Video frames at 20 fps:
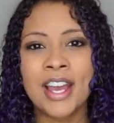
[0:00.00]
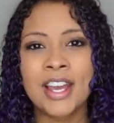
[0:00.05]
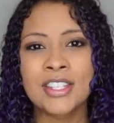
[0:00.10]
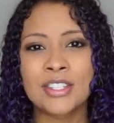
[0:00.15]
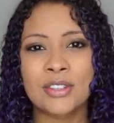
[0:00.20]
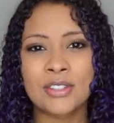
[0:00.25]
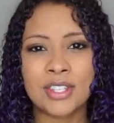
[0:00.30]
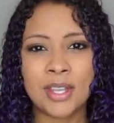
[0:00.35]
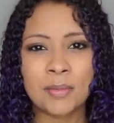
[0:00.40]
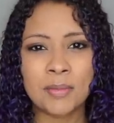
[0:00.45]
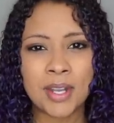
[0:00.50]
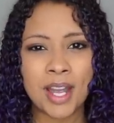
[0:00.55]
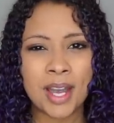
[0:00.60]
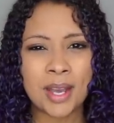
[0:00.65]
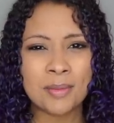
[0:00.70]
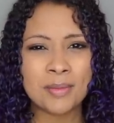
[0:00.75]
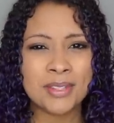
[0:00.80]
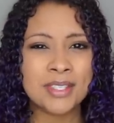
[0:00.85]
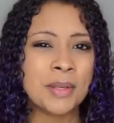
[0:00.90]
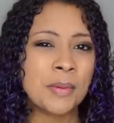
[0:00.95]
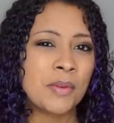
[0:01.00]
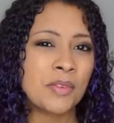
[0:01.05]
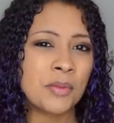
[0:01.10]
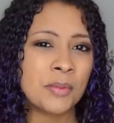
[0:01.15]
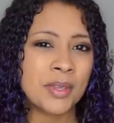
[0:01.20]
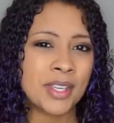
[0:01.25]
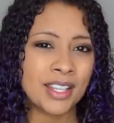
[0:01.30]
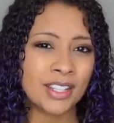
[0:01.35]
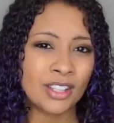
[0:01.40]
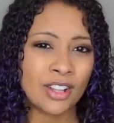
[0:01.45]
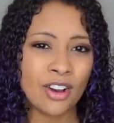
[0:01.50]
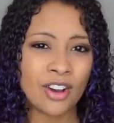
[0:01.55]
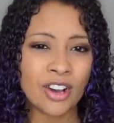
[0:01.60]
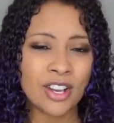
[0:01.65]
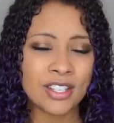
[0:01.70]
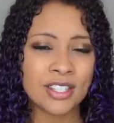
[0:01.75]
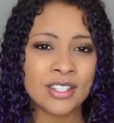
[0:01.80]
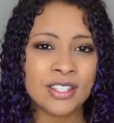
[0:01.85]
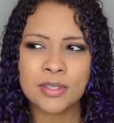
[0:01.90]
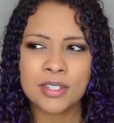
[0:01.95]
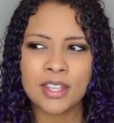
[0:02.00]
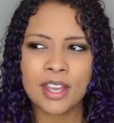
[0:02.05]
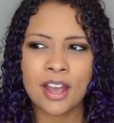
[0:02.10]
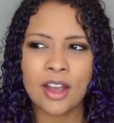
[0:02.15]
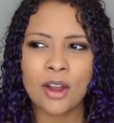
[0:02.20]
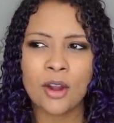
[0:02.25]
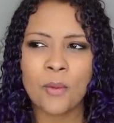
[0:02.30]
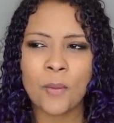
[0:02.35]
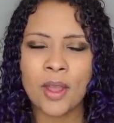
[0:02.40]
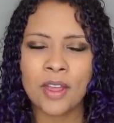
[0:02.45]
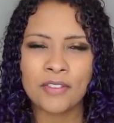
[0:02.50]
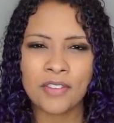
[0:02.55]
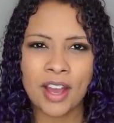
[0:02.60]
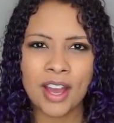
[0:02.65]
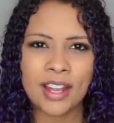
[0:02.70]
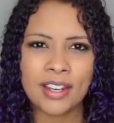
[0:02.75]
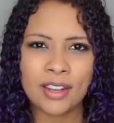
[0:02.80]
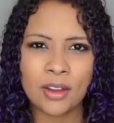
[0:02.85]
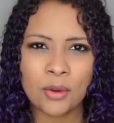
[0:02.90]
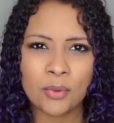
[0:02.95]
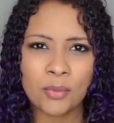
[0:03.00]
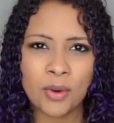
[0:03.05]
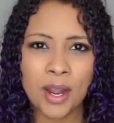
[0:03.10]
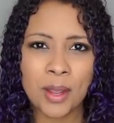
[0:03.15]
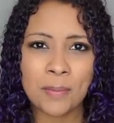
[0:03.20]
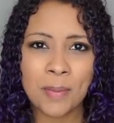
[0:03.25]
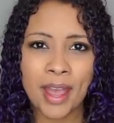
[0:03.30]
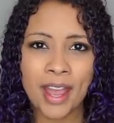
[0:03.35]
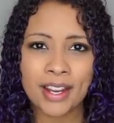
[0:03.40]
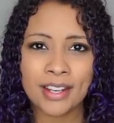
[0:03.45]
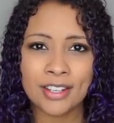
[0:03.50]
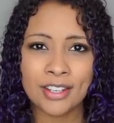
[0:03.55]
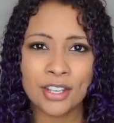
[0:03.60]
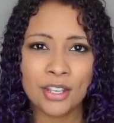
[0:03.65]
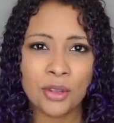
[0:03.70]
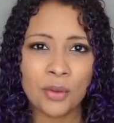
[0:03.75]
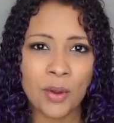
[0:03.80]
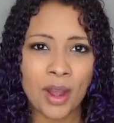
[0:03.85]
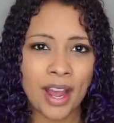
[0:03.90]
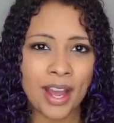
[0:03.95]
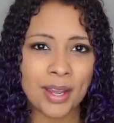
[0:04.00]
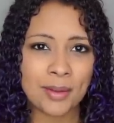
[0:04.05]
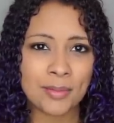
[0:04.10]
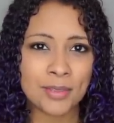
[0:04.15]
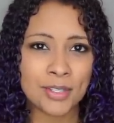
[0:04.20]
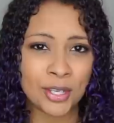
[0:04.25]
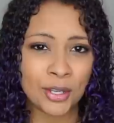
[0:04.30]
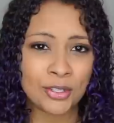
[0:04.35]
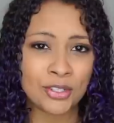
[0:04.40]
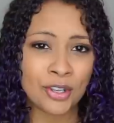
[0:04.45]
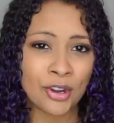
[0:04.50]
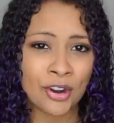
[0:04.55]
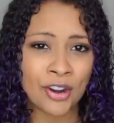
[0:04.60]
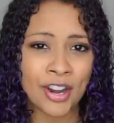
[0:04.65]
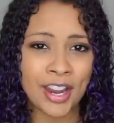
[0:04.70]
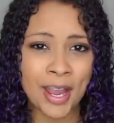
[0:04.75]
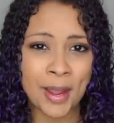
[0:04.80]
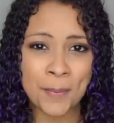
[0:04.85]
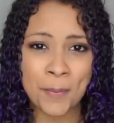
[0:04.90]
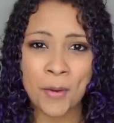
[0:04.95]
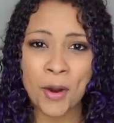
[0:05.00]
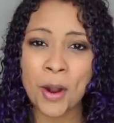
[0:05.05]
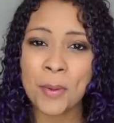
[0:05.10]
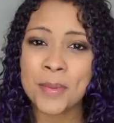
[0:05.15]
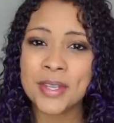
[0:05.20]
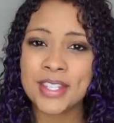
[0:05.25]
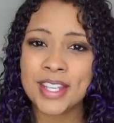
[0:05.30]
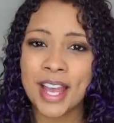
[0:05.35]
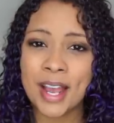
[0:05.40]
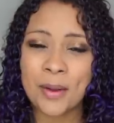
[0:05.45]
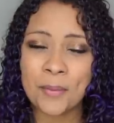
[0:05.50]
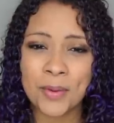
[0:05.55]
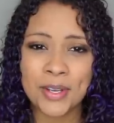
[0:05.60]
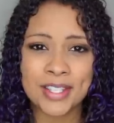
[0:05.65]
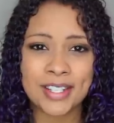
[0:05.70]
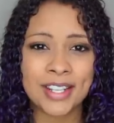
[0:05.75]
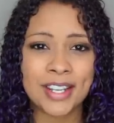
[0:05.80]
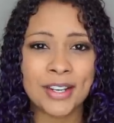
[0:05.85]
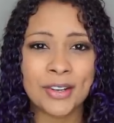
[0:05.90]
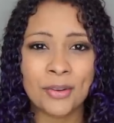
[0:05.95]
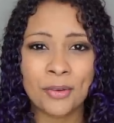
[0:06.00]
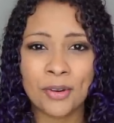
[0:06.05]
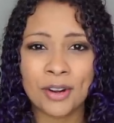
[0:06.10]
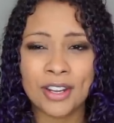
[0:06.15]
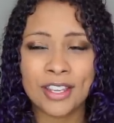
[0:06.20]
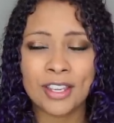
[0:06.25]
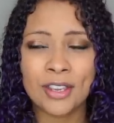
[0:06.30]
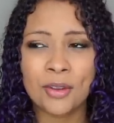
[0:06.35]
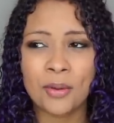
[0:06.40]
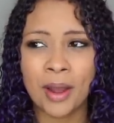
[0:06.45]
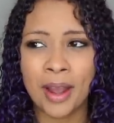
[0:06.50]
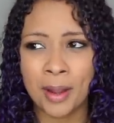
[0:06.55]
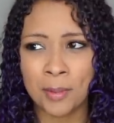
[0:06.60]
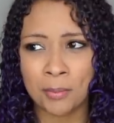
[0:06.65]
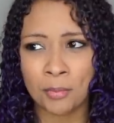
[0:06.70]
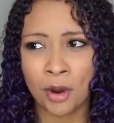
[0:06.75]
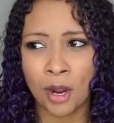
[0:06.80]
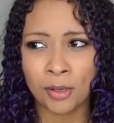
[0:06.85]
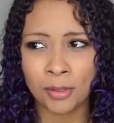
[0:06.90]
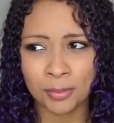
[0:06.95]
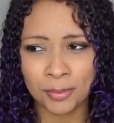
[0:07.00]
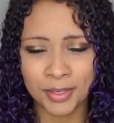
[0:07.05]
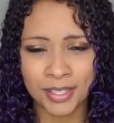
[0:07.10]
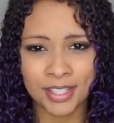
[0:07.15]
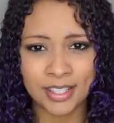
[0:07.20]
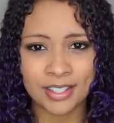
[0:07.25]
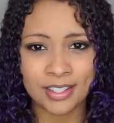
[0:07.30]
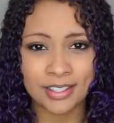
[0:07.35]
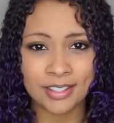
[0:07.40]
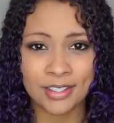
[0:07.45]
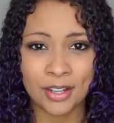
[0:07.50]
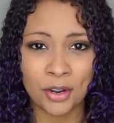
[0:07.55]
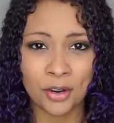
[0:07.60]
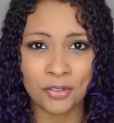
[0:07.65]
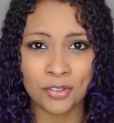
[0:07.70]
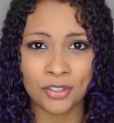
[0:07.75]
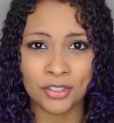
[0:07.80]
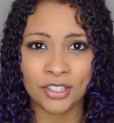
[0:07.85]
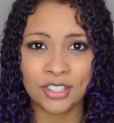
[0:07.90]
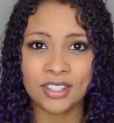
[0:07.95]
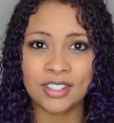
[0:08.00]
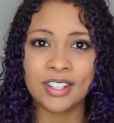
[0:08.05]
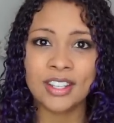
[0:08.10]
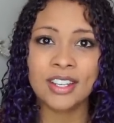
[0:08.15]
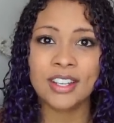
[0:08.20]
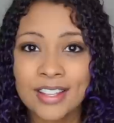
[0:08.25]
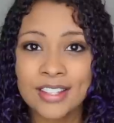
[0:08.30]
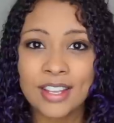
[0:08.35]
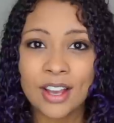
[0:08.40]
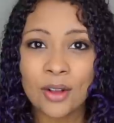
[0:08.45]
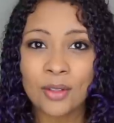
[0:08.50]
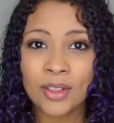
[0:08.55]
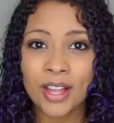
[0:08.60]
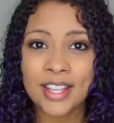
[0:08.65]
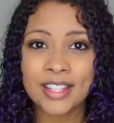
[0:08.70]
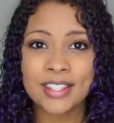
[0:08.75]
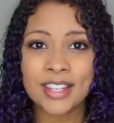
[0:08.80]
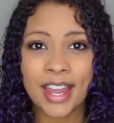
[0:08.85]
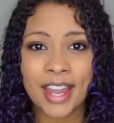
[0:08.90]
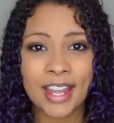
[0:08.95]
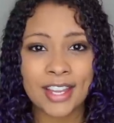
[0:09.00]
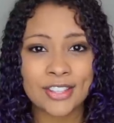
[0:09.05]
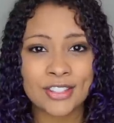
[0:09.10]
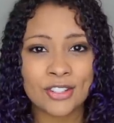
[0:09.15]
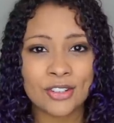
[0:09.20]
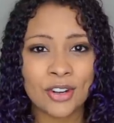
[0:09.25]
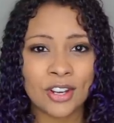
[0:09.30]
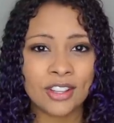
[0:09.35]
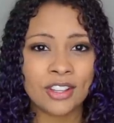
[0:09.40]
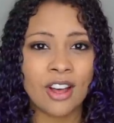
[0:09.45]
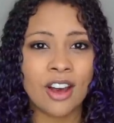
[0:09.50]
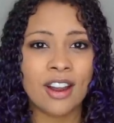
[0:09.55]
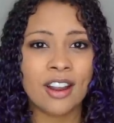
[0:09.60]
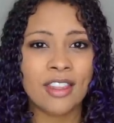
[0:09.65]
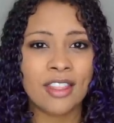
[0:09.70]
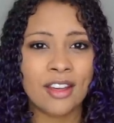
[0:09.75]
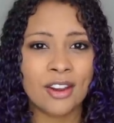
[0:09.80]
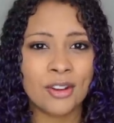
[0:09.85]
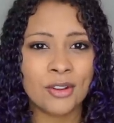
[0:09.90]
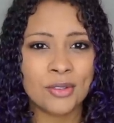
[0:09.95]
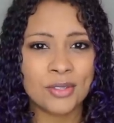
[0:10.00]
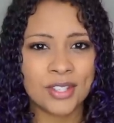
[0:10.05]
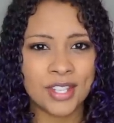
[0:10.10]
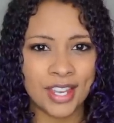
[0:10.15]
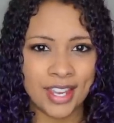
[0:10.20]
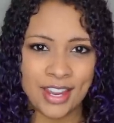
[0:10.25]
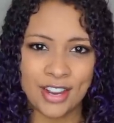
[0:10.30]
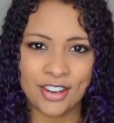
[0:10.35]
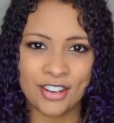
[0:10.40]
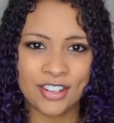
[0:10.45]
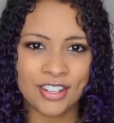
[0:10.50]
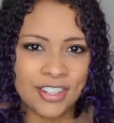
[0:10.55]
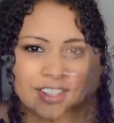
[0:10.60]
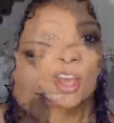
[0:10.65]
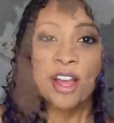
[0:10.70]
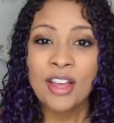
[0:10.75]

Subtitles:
So sometimes some of them get lost. So if I don't write back to you, I'm so sorry. I promise I wasn't ignoring you. I probably just overlooked it. So let's answer a lot of those here.